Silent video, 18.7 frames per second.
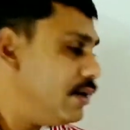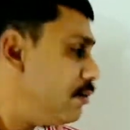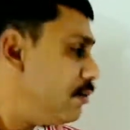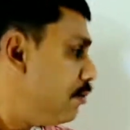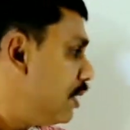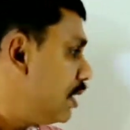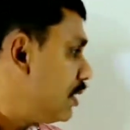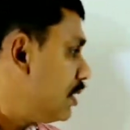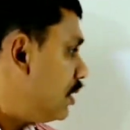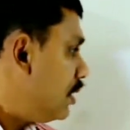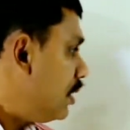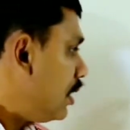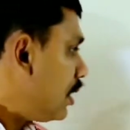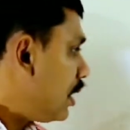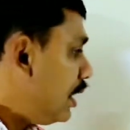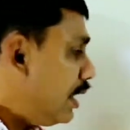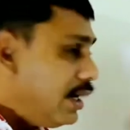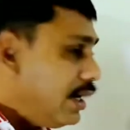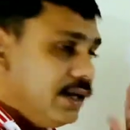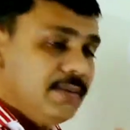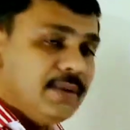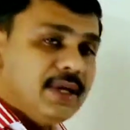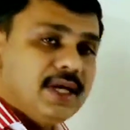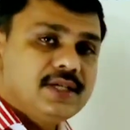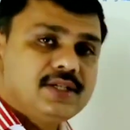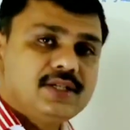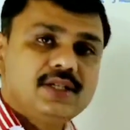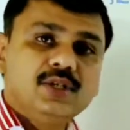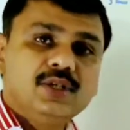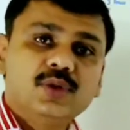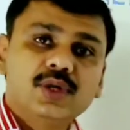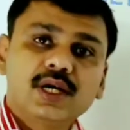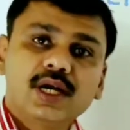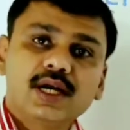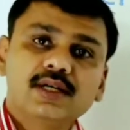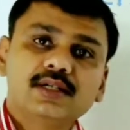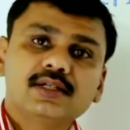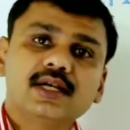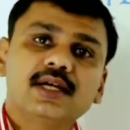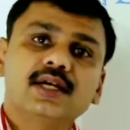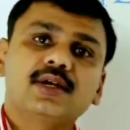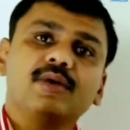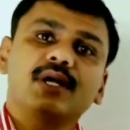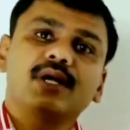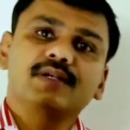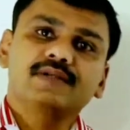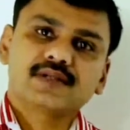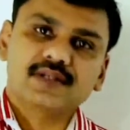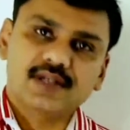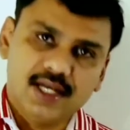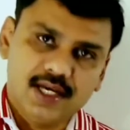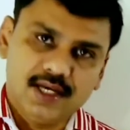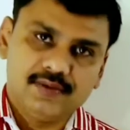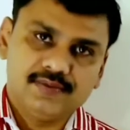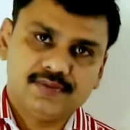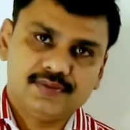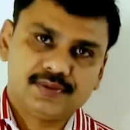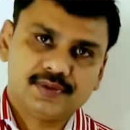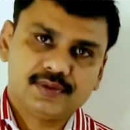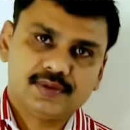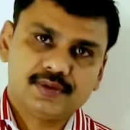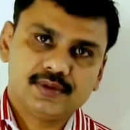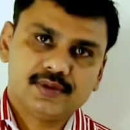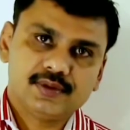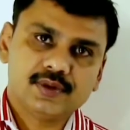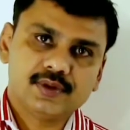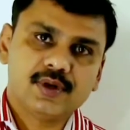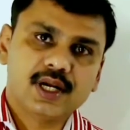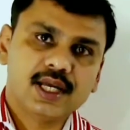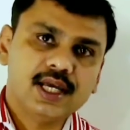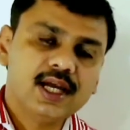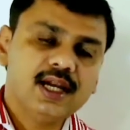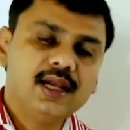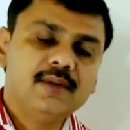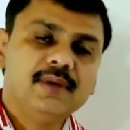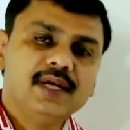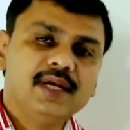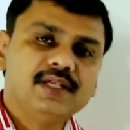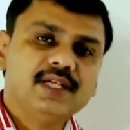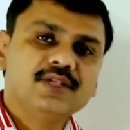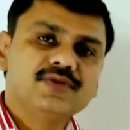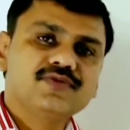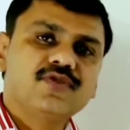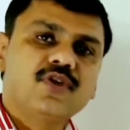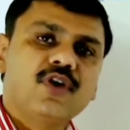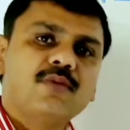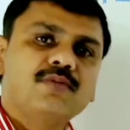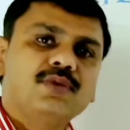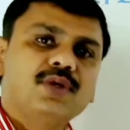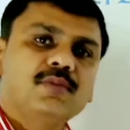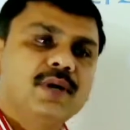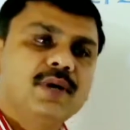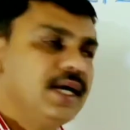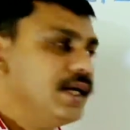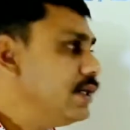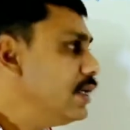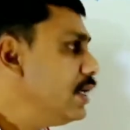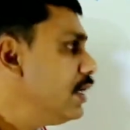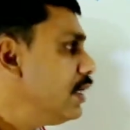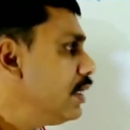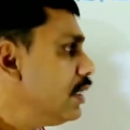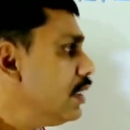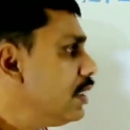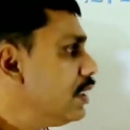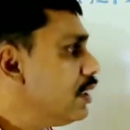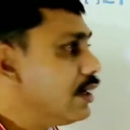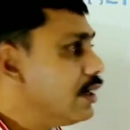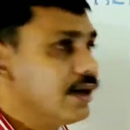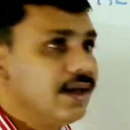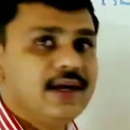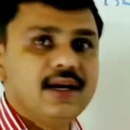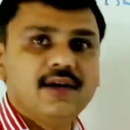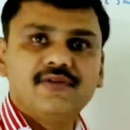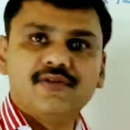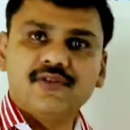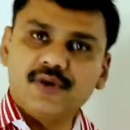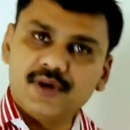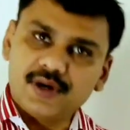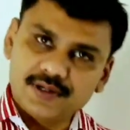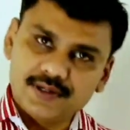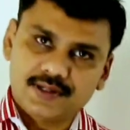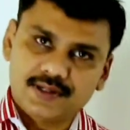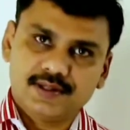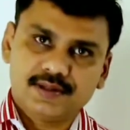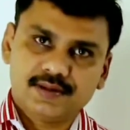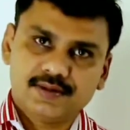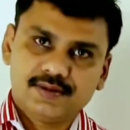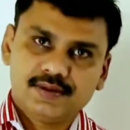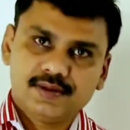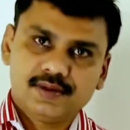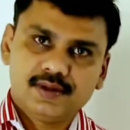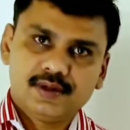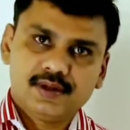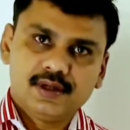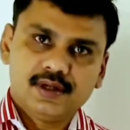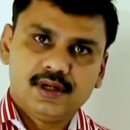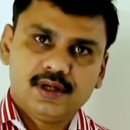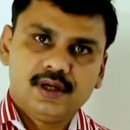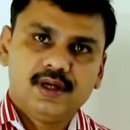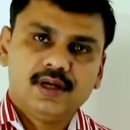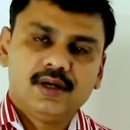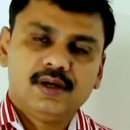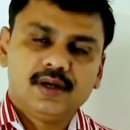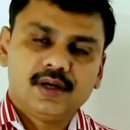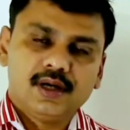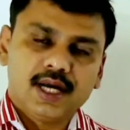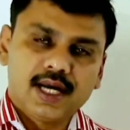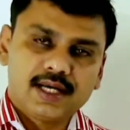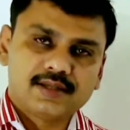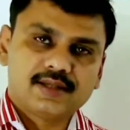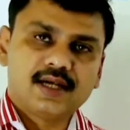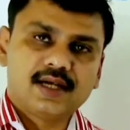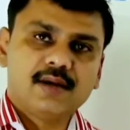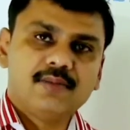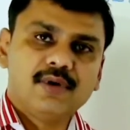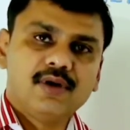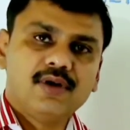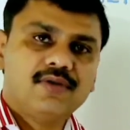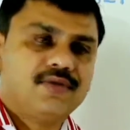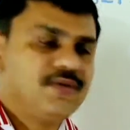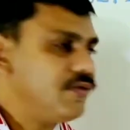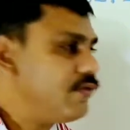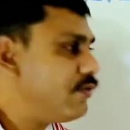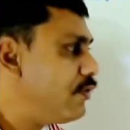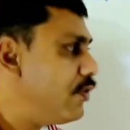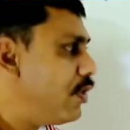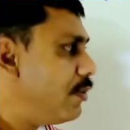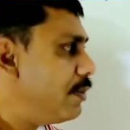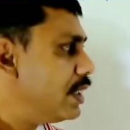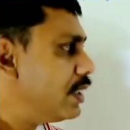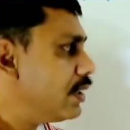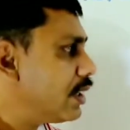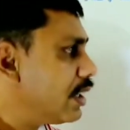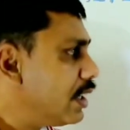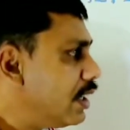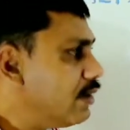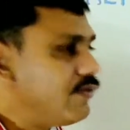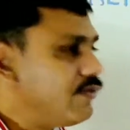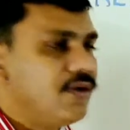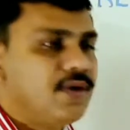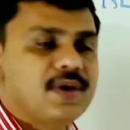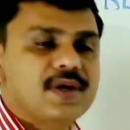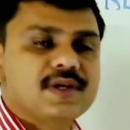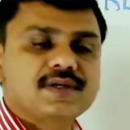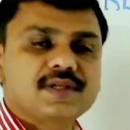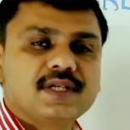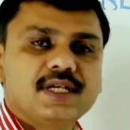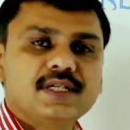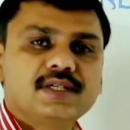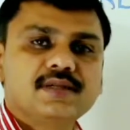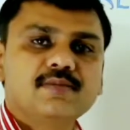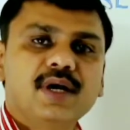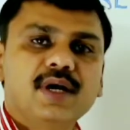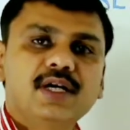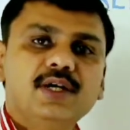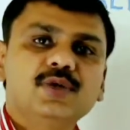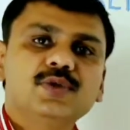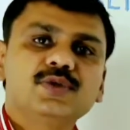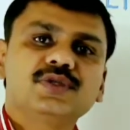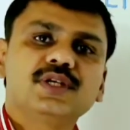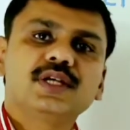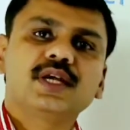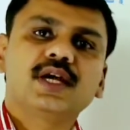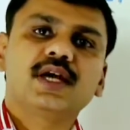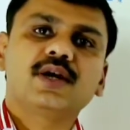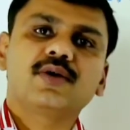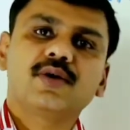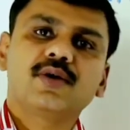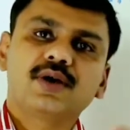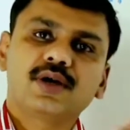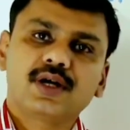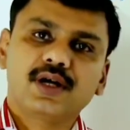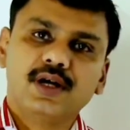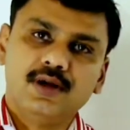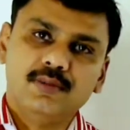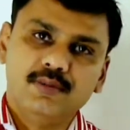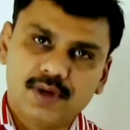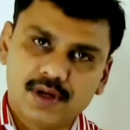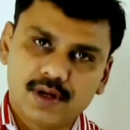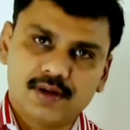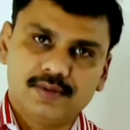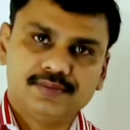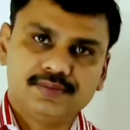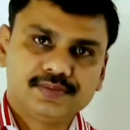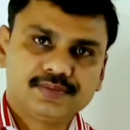But real image you can take on a screen. So real image is formed by the real focus. Example of forming real focus is by using a concave mirror.